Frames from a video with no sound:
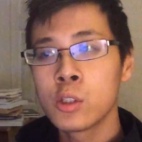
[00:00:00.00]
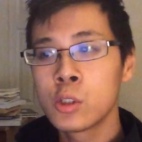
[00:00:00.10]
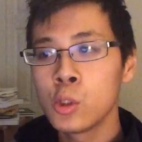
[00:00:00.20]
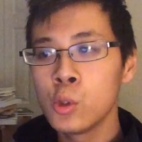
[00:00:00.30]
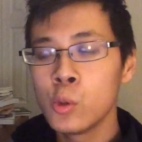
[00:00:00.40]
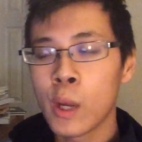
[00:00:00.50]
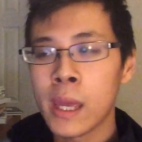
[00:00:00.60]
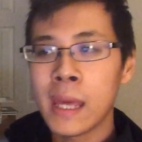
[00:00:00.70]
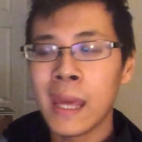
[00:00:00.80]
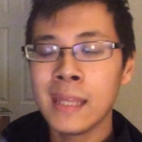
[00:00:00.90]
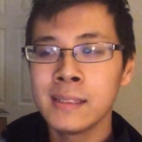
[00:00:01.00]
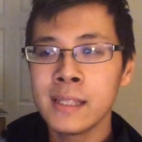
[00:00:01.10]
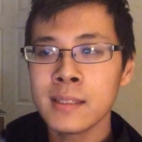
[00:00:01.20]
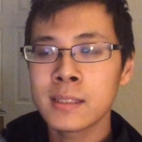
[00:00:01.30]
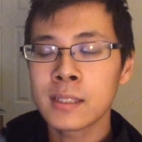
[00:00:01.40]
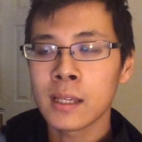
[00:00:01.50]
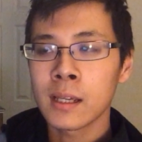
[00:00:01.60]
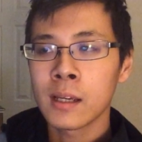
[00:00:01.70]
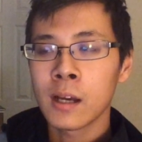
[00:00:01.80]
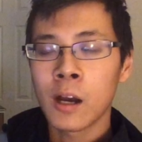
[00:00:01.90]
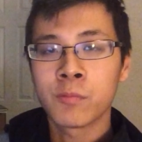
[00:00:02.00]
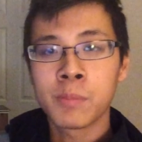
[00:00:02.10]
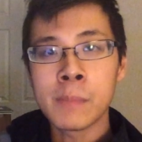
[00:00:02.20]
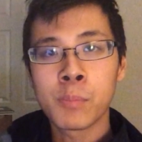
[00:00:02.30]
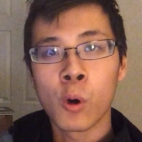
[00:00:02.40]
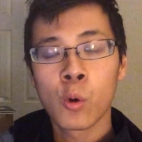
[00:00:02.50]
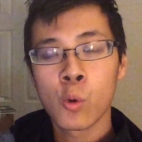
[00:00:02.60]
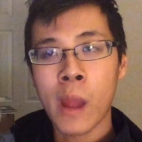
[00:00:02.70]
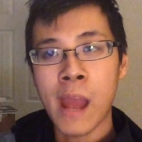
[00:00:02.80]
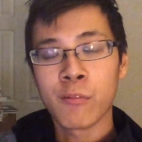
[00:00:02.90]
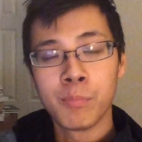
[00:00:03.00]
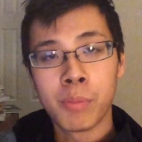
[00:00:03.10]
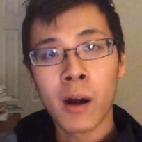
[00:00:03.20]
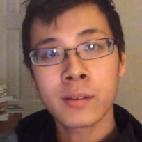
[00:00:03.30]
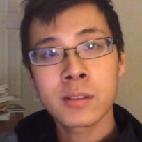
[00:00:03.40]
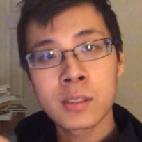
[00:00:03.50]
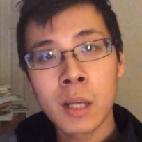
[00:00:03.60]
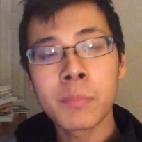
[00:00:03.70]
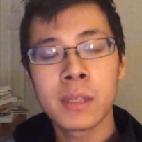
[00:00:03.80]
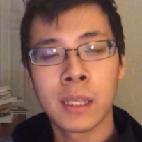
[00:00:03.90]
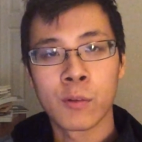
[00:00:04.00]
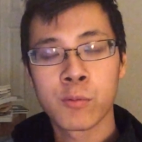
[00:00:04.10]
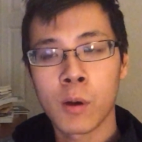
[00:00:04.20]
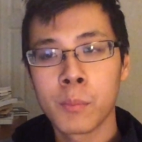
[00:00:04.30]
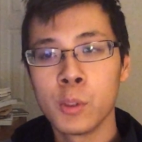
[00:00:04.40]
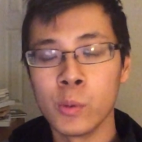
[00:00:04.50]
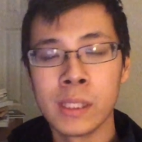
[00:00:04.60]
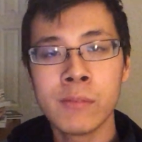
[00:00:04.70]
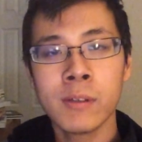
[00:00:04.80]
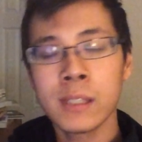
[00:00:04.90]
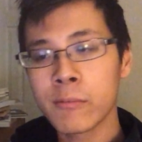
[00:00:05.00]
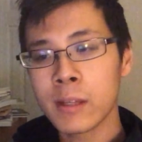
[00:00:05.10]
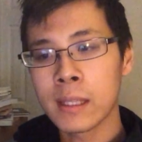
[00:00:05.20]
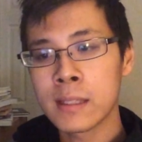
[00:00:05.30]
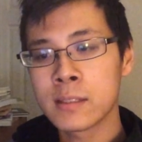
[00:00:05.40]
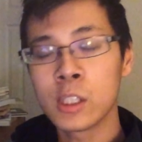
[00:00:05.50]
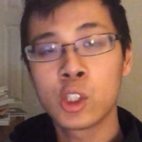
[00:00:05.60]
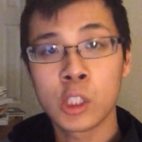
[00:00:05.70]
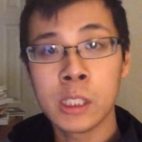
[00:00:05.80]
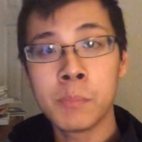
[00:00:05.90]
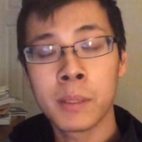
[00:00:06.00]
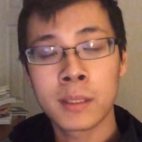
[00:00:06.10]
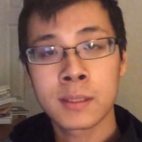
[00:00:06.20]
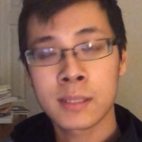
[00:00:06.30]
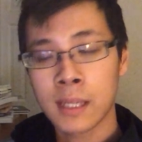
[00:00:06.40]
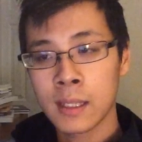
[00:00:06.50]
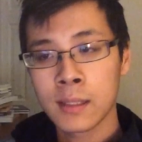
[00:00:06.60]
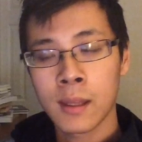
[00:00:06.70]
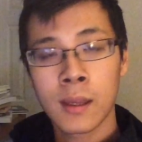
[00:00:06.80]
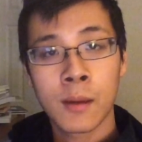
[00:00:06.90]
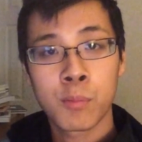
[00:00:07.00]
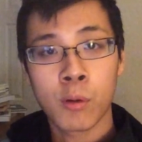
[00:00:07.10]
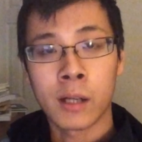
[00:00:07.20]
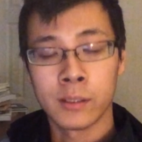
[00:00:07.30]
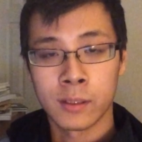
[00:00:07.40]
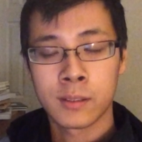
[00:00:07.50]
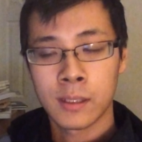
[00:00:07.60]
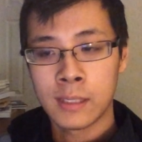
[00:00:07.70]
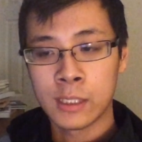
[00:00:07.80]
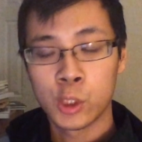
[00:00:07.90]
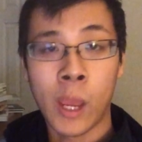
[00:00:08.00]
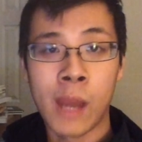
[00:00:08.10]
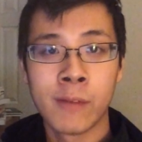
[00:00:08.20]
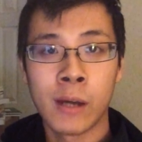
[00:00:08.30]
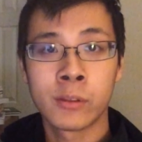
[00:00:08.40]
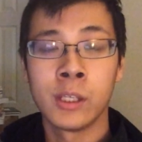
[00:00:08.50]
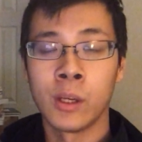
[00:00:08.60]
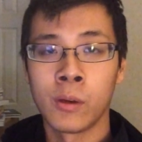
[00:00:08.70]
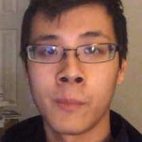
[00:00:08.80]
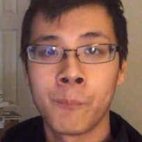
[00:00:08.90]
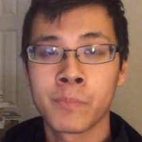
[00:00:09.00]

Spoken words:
to a list of people who have bought something from you, even if it is the cheapest product that you have out there,